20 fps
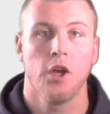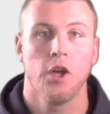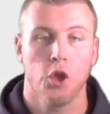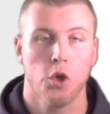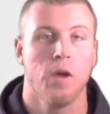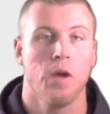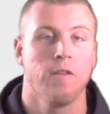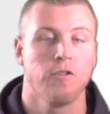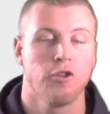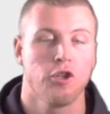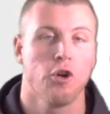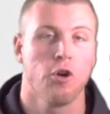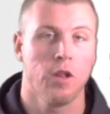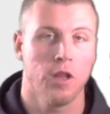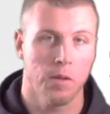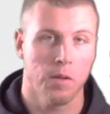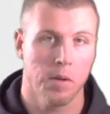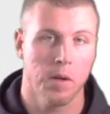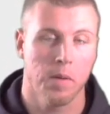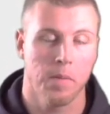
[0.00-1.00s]
you have shown a
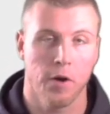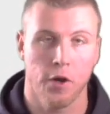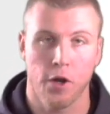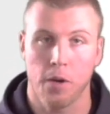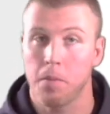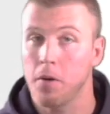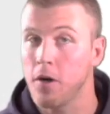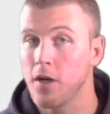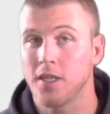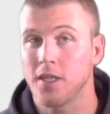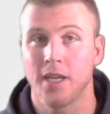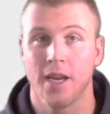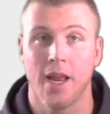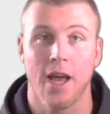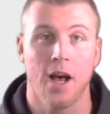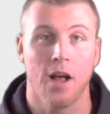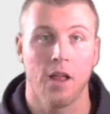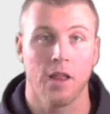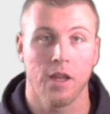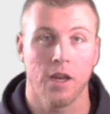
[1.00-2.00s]
little bit about your
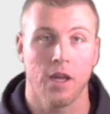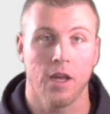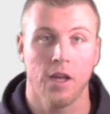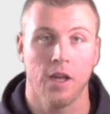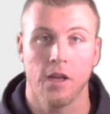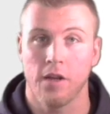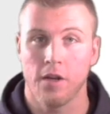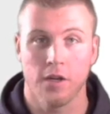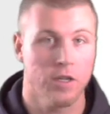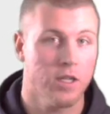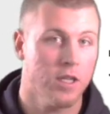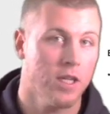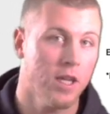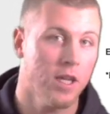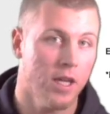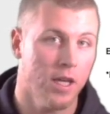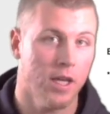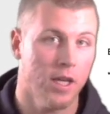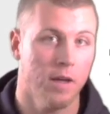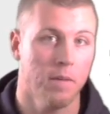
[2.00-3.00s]
personality, your
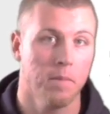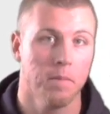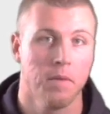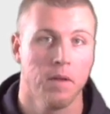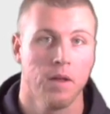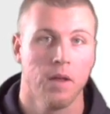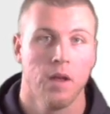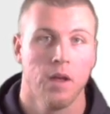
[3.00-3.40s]
team,